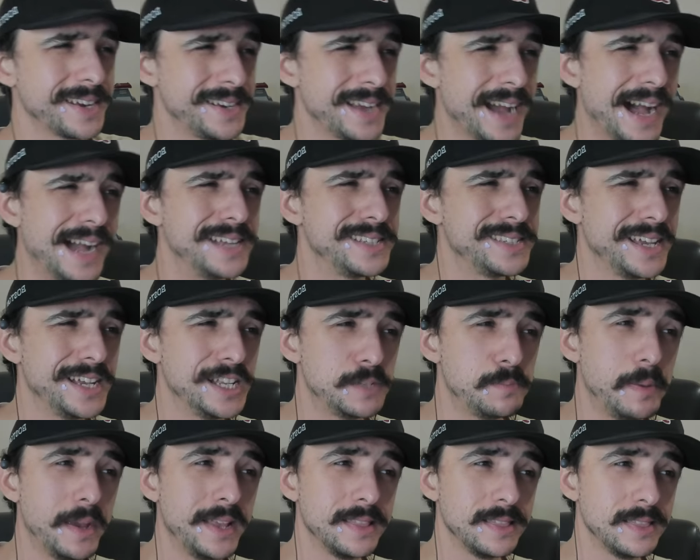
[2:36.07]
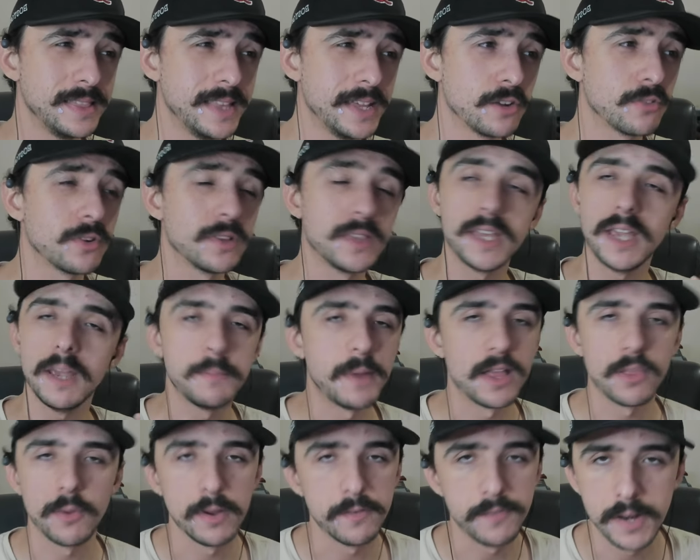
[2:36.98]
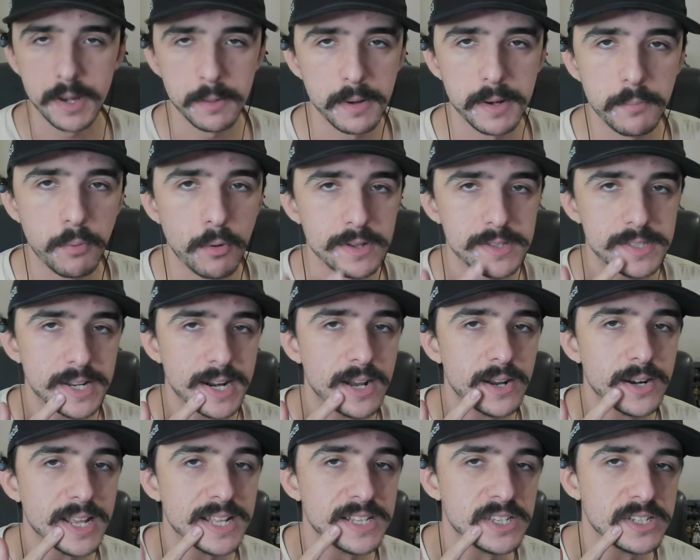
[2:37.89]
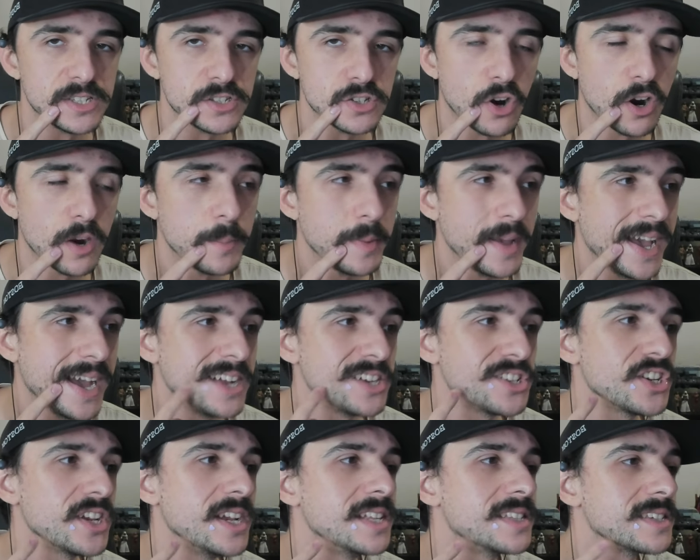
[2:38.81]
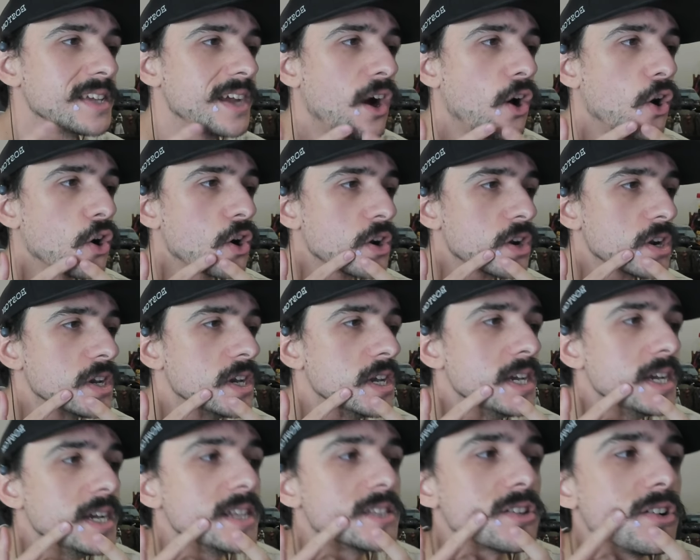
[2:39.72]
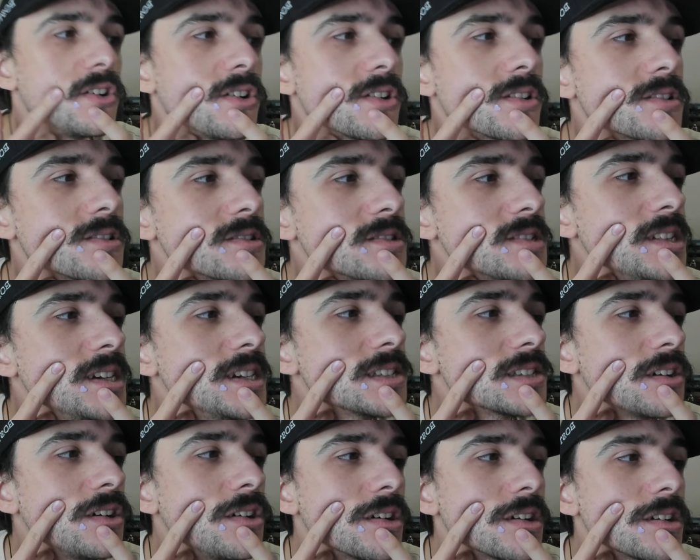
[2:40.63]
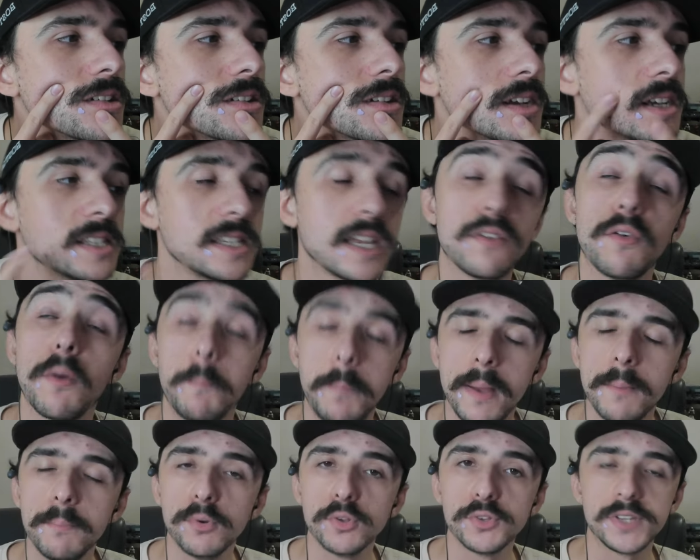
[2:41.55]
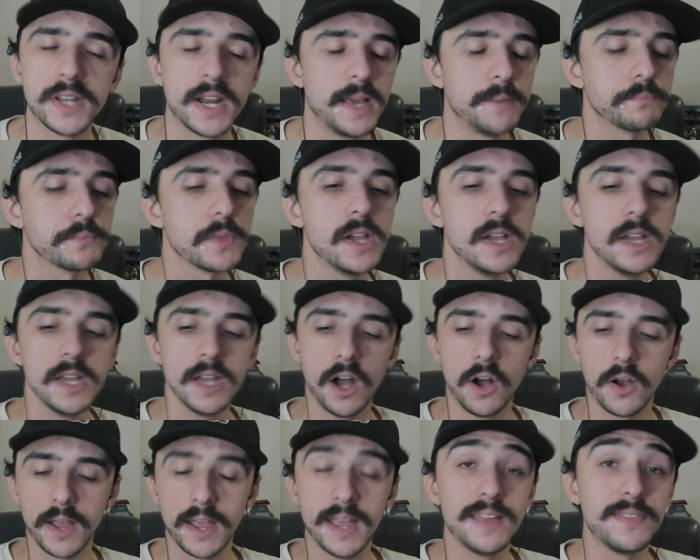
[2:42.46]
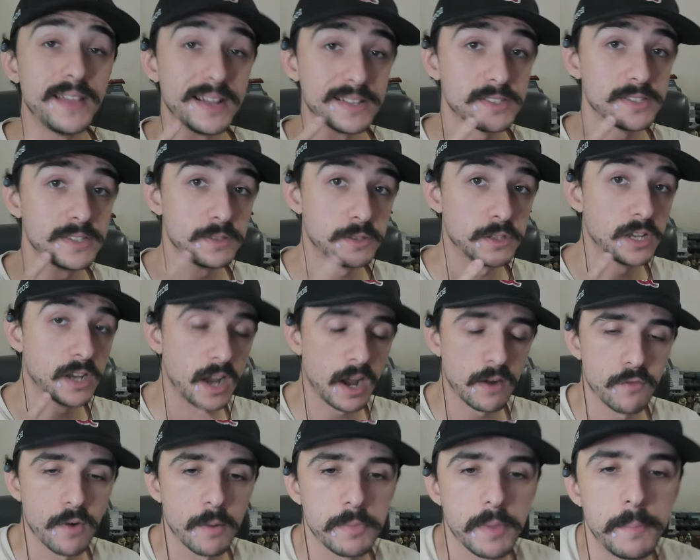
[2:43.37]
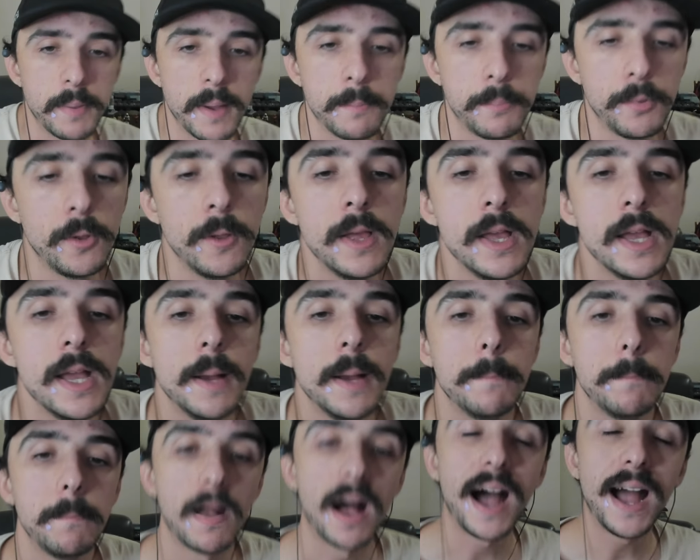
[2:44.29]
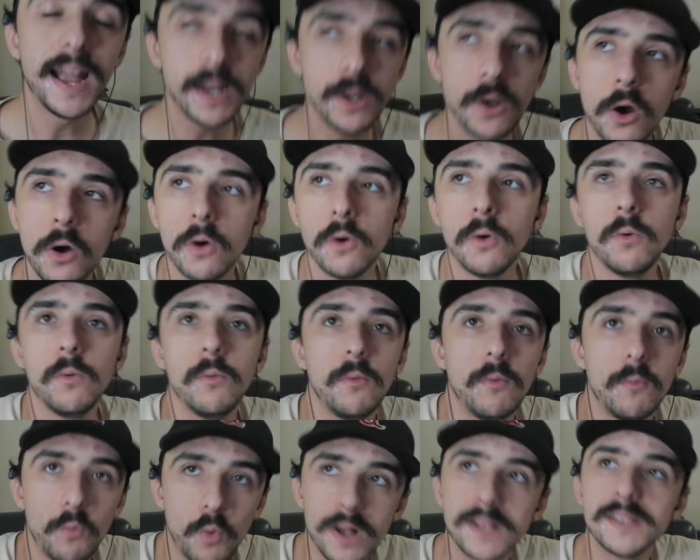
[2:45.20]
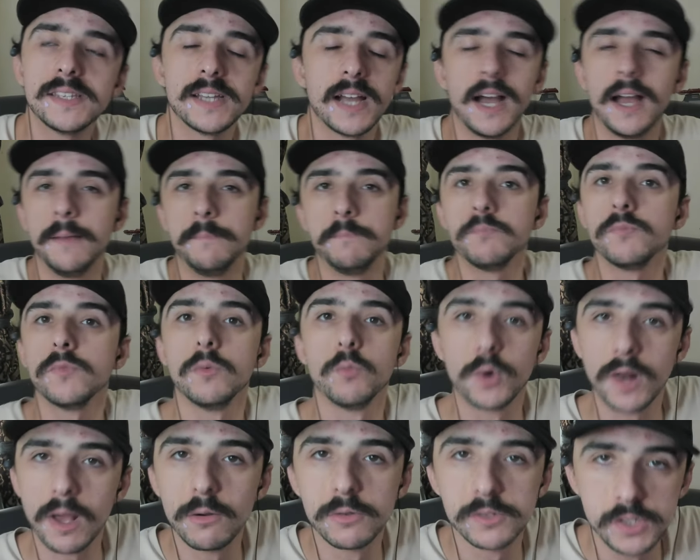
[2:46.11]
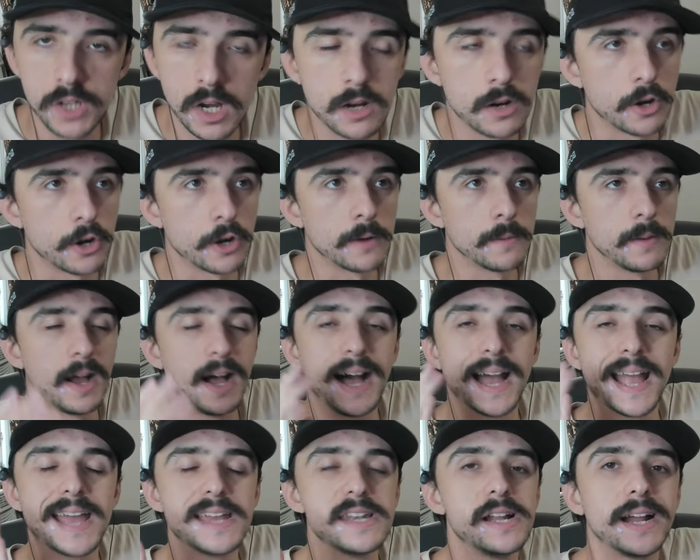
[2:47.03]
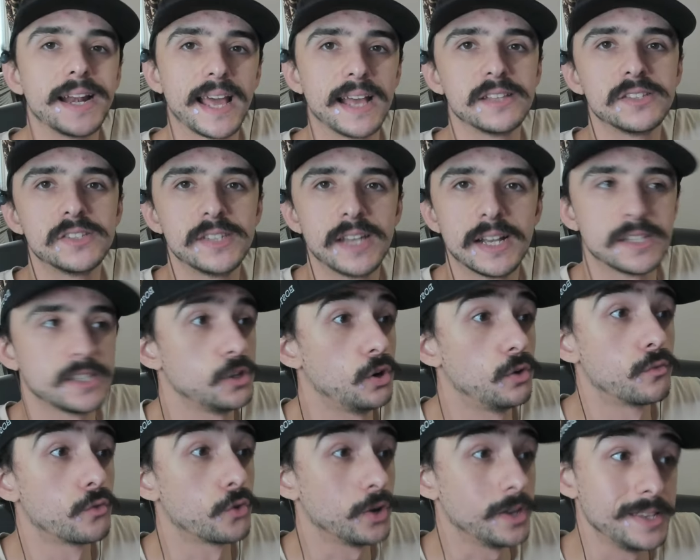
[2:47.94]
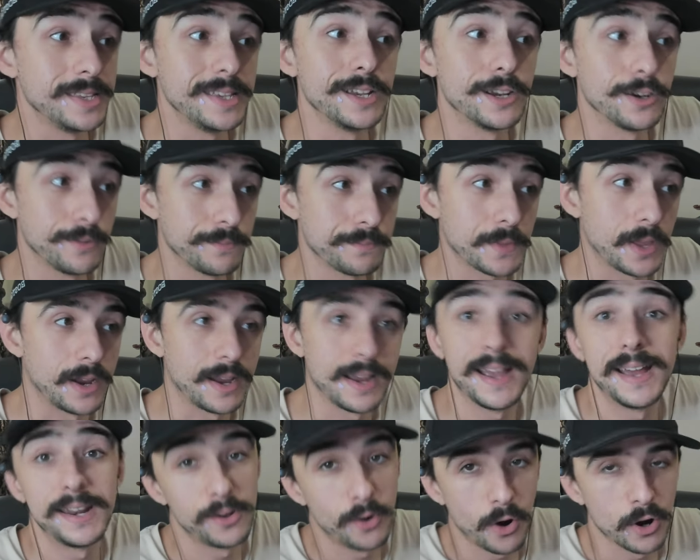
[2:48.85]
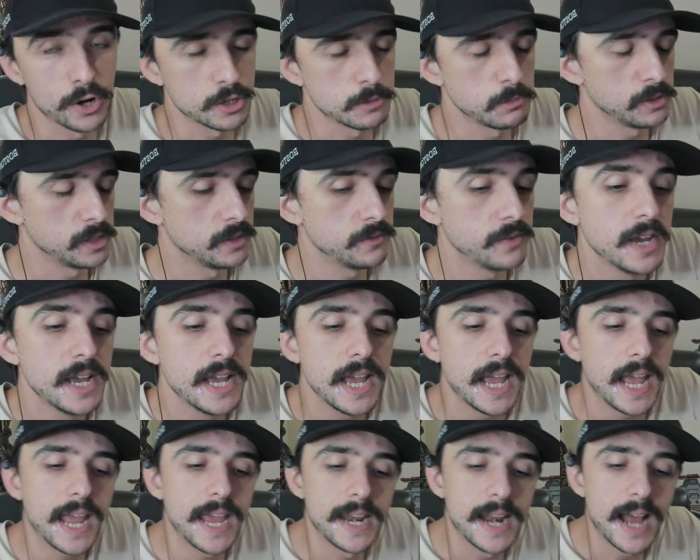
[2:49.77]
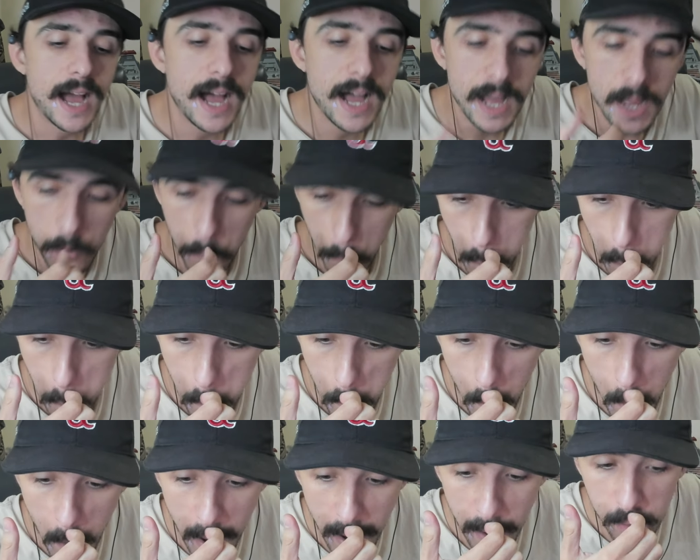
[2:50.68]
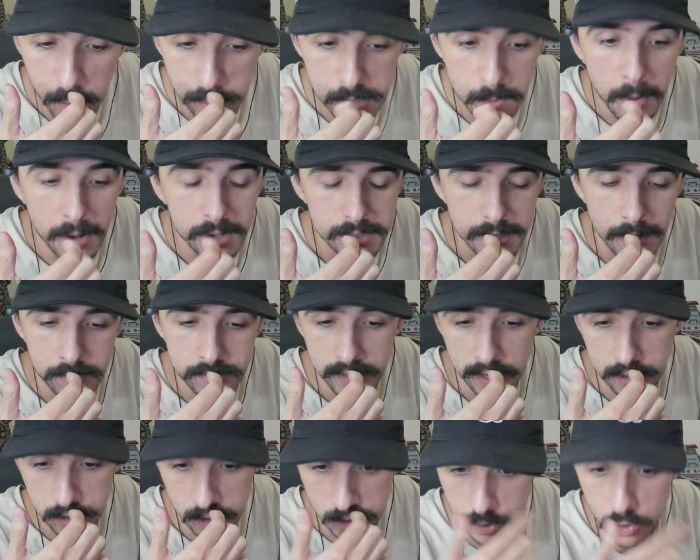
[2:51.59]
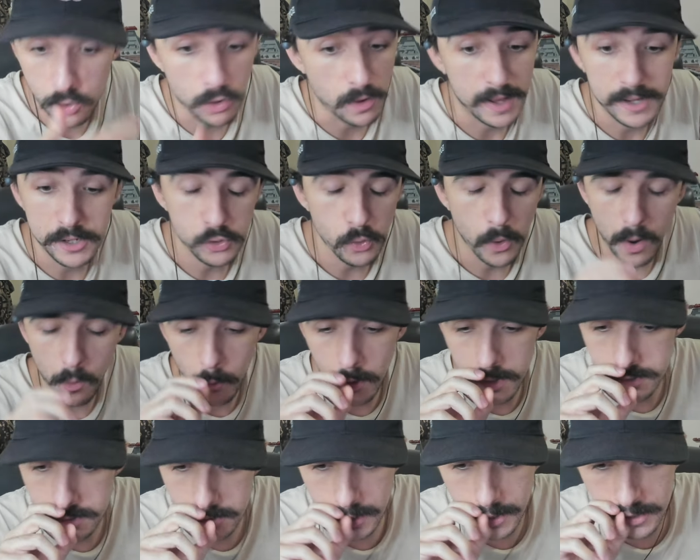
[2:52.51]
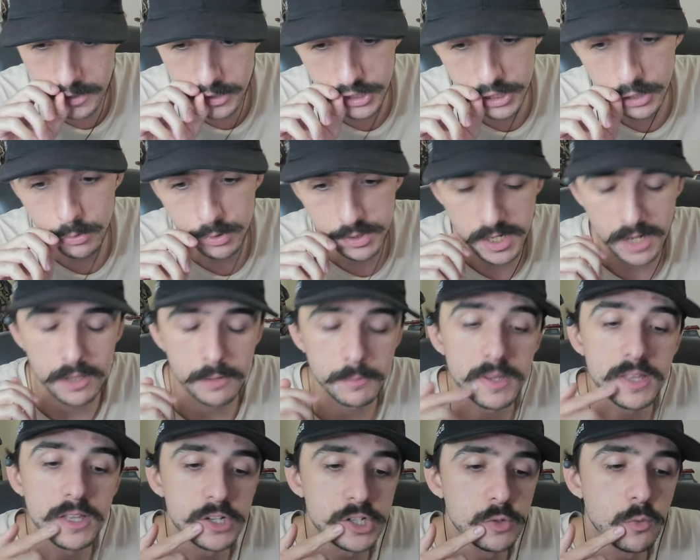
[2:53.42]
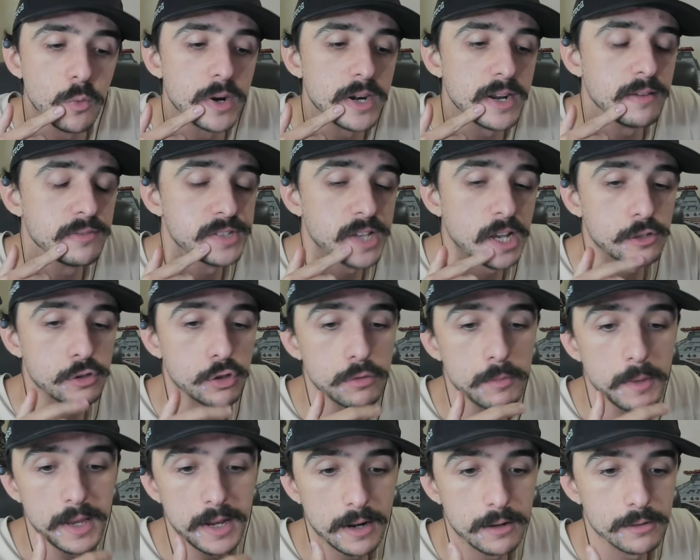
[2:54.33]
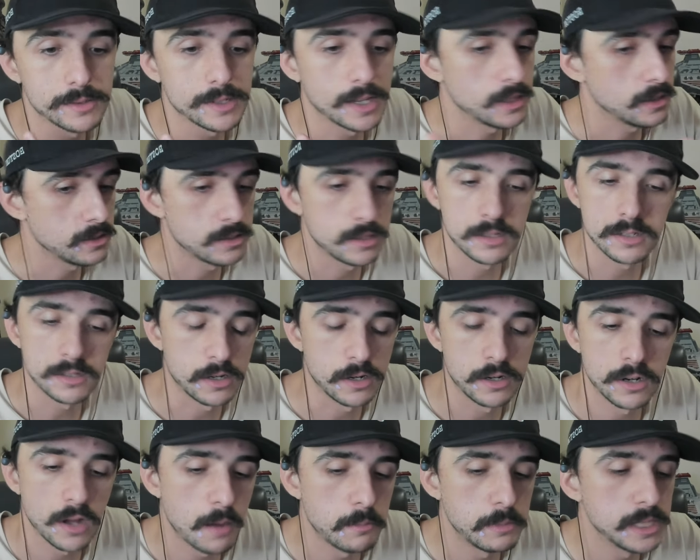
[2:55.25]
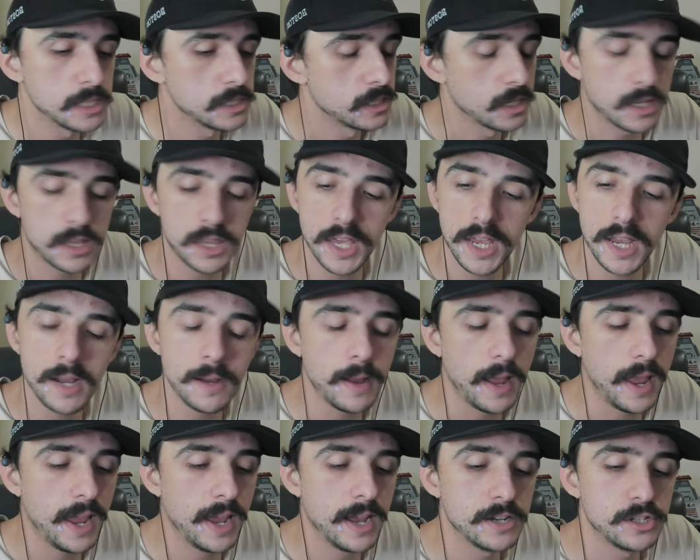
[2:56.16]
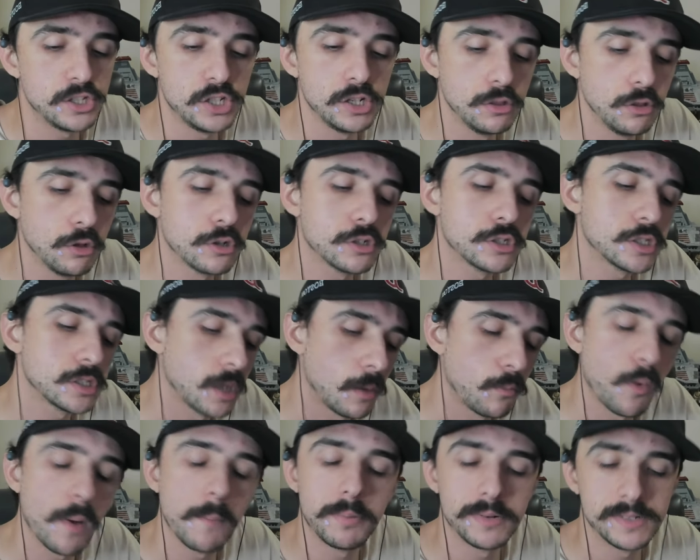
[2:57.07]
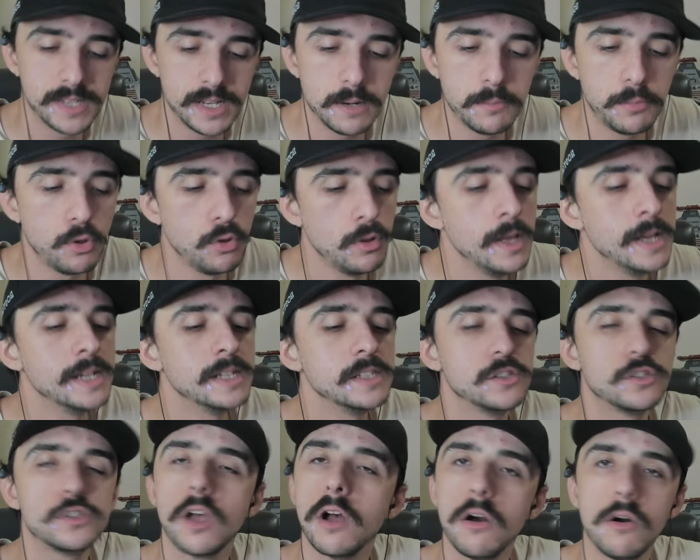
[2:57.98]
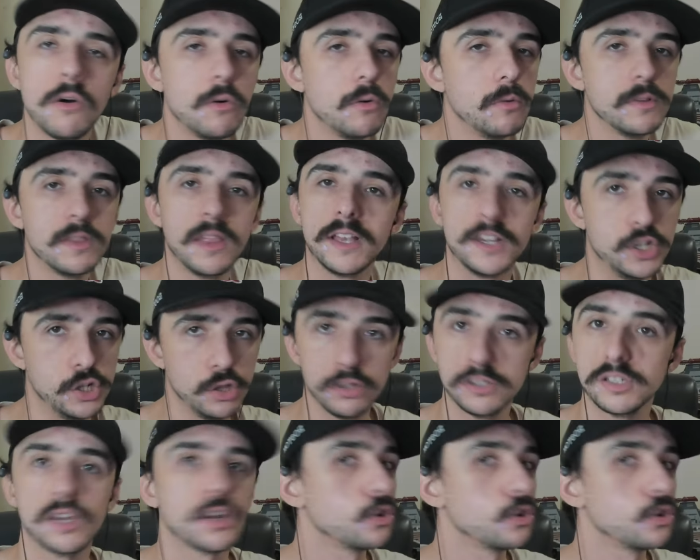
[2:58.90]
guys it's been literally by the way if anybody points it out it's a star patch it's a heart it's a heart see it's a heart because i have a pimple today okay and that's to cover up the pimple i know one time when i was younger i had not had sex in over a year okay i know hard to believe and i I was about to have sex with this girl. I knew I was because she was telling me that she wanted to have sex with me, and I was like, "This is an anomalistic thing." And she looks somewhat presentable, so like she looks like a